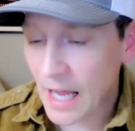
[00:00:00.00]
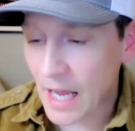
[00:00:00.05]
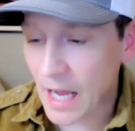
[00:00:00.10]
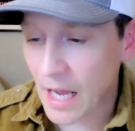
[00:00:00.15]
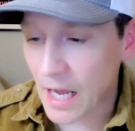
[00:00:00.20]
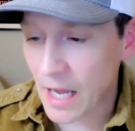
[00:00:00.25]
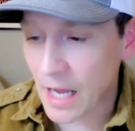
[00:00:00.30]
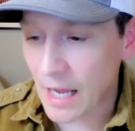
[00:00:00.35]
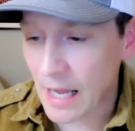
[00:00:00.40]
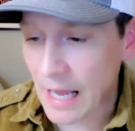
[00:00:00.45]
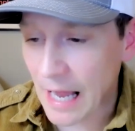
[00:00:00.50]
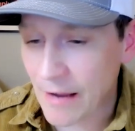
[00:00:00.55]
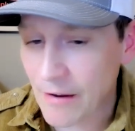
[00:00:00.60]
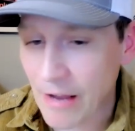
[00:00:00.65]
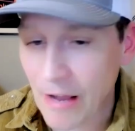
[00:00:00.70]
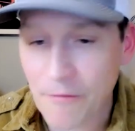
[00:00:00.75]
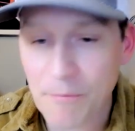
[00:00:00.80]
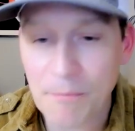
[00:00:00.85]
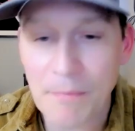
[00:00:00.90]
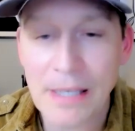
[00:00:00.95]

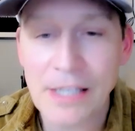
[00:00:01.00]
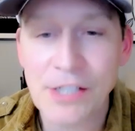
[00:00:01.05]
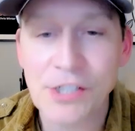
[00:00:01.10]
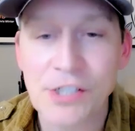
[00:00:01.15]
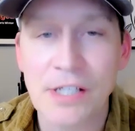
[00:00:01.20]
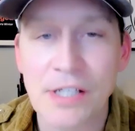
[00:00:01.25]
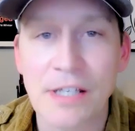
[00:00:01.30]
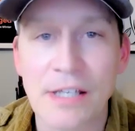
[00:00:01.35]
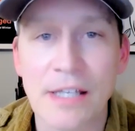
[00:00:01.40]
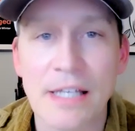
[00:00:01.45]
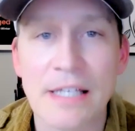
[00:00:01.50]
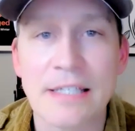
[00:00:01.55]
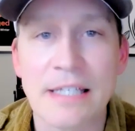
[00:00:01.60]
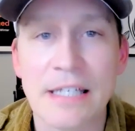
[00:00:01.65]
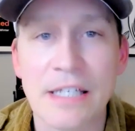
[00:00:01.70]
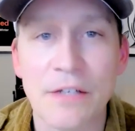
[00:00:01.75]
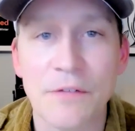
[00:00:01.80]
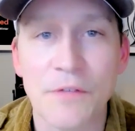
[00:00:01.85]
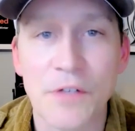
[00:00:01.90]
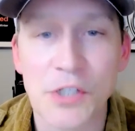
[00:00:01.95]
I've mentioned this
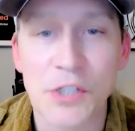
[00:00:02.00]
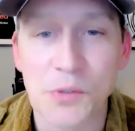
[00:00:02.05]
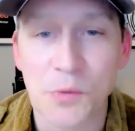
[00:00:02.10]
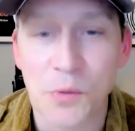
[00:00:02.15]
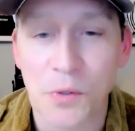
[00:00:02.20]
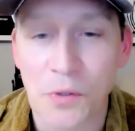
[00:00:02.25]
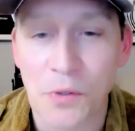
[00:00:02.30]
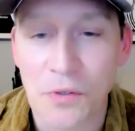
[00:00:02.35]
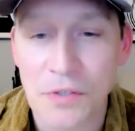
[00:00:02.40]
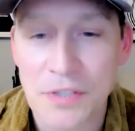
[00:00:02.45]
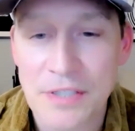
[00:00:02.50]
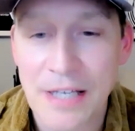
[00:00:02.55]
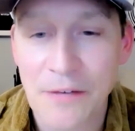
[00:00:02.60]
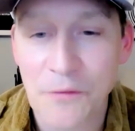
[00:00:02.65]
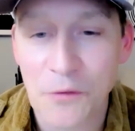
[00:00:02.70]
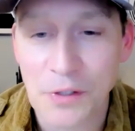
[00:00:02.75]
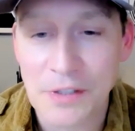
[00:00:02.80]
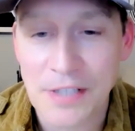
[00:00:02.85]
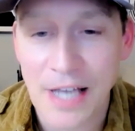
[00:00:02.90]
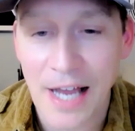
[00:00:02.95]
individual
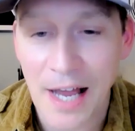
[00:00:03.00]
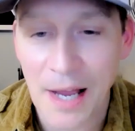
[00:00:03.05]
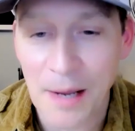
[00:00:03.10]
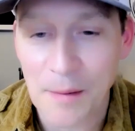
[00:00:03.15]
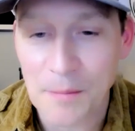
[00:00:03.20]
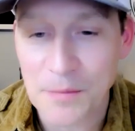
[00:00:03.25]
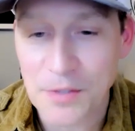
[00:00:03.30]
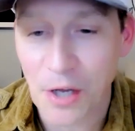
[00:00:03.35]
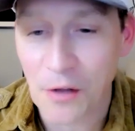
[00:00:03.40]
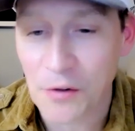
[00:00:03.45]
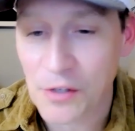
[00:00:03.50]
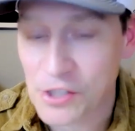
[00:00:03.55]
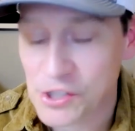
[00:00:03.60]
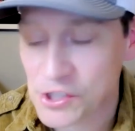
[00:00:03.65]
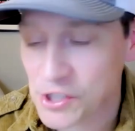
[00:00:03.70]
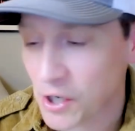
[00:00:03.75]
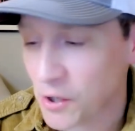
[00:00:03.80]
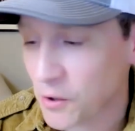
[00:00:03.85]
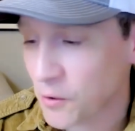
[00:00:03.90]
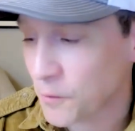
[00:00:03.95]
several times on the
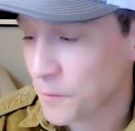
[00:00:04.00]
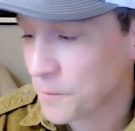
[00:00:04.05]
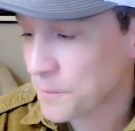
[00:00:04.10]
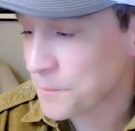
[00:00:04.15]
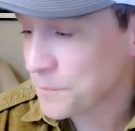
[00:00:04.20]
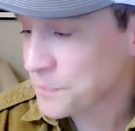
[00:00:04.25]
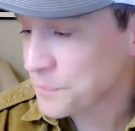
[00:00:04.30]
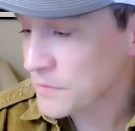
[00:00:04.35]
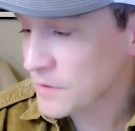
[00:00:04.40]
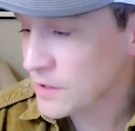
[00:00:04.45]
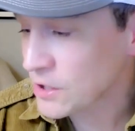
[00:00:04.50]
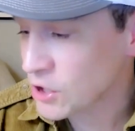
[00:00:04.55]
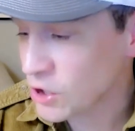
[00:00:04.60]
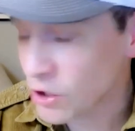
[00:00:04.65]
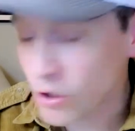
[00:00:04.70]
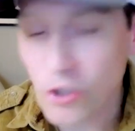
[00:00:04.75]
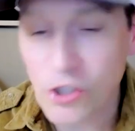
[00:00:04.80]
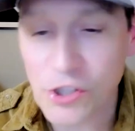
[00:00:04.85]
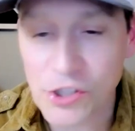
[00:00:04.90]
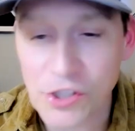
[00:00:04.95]
show,
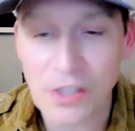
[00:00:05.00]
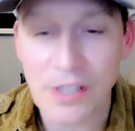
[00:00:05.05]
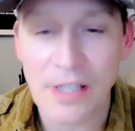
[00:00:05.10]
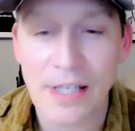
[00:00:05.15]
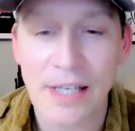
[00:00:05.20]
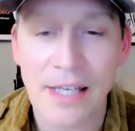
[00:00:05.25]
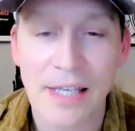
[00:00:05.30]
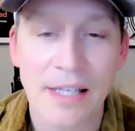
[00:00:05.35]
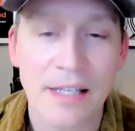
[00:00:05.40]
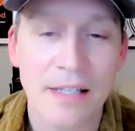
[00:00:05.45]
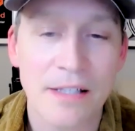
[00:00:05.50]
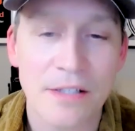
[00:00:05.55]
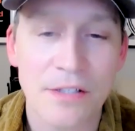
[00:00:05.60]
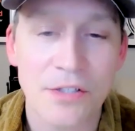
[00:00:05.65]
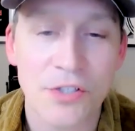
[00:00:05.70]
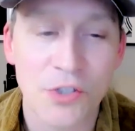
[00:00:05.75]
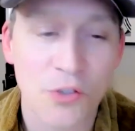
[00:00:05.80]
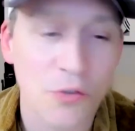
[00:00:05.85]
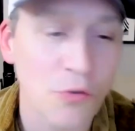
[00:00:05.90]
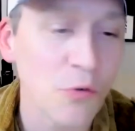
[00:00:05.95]
usually
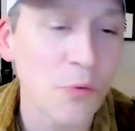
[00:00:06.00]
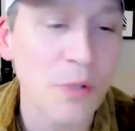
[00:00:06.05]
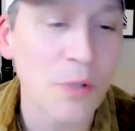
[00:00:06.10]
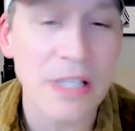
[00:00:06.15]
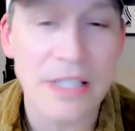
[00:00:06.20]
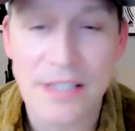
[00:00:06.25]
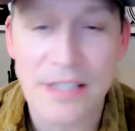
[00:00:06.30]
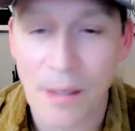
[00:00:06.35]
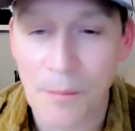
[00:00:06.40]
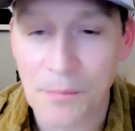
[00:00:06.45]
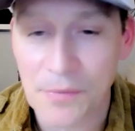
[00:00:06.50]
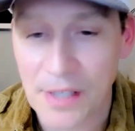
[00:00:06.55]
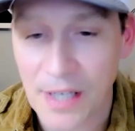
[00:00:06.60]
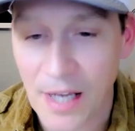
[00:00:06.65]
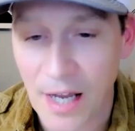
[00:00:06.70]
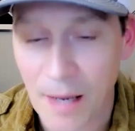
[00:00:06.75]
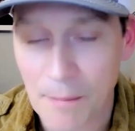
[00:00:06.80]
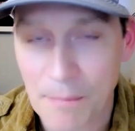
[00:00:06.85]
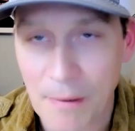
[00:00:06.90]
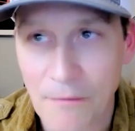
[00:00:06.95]
screwing something
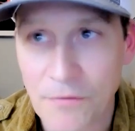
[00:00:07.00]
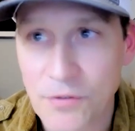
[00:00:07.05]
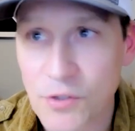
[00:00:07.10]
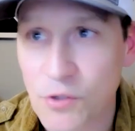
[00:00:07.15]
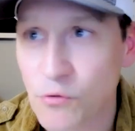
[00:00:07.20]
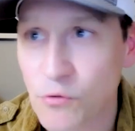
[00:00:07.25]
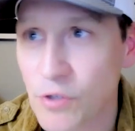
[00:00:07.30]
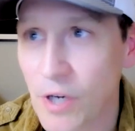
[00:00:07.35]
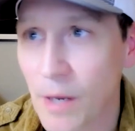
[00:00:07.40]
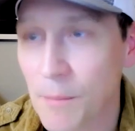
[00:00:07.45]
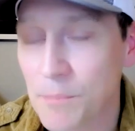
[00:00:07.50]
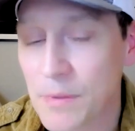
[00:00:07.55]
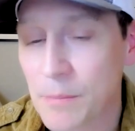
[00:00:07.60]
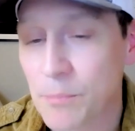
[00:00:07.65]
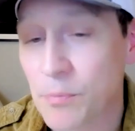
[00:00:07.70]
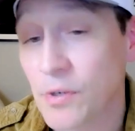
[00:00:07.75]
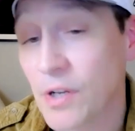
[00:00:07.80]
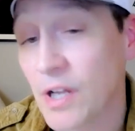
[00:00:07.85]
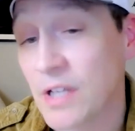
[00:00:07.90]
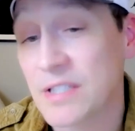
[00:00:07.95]
up. I've screwed up the
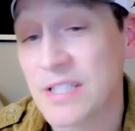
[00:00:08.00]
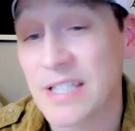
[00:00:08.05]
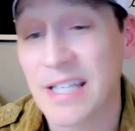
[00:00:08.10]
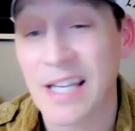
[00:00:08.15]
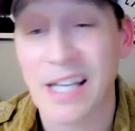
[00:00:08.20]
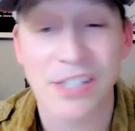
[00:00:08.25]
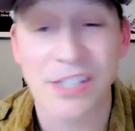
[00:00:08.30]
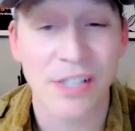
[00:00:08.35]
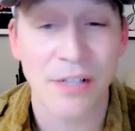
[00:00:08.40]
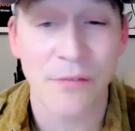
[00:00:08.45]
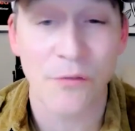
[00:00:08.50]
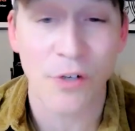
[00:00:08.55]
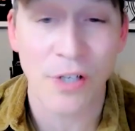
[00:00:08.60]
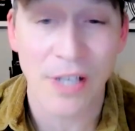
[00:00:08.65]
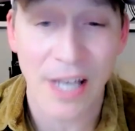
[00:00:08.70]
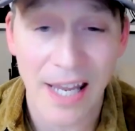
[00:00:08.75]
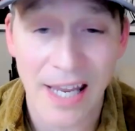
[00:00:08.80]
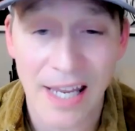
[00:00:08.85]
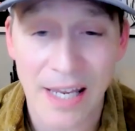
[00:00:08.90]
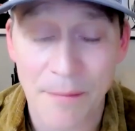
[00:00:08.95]
pronunciation of her
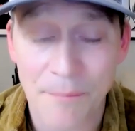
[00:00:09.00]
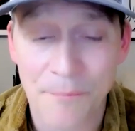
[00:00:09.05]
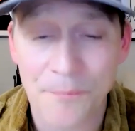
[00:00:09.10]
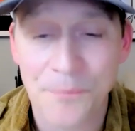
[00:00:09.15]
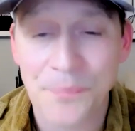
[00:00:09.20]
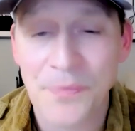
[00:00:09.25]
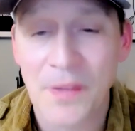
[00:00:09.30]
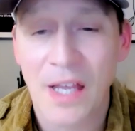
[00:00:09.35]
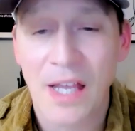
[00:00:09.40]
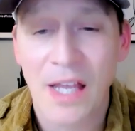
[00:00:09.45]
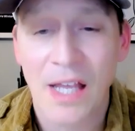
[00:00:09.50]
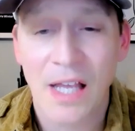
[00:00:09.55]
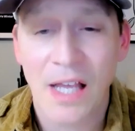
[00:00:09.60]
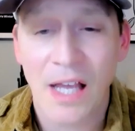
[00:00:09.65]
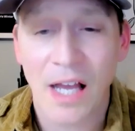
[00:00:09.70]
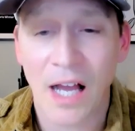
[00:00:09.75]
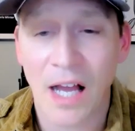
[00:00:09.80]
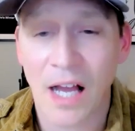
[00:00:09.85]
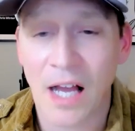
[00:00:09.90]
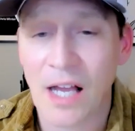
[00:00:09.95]
name,
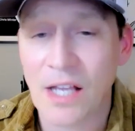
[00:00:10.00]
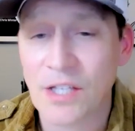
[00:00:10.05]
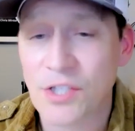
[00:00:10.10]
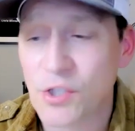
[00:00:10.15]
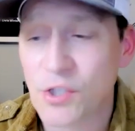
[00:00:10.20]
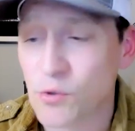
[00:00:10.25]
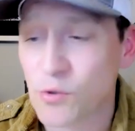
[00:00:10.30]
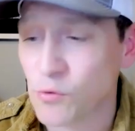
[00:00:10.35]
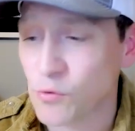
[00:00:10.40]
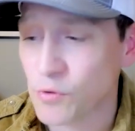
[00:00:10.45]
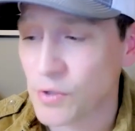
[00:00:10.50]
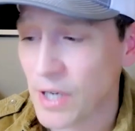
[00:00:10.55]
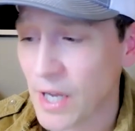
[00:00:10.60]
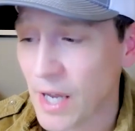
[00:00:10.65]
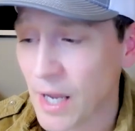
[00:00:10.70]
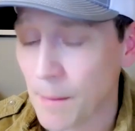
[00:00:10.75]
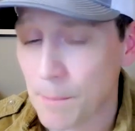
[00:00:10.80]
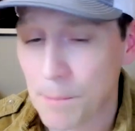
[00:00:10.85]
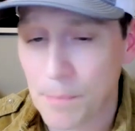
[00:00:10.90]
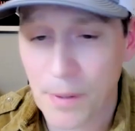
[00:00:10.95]
screwed
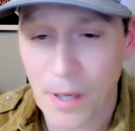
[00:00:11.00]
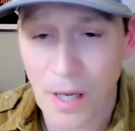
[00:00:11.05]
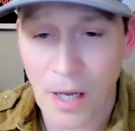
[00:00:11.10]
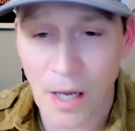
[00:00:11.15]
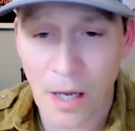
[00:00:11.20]
up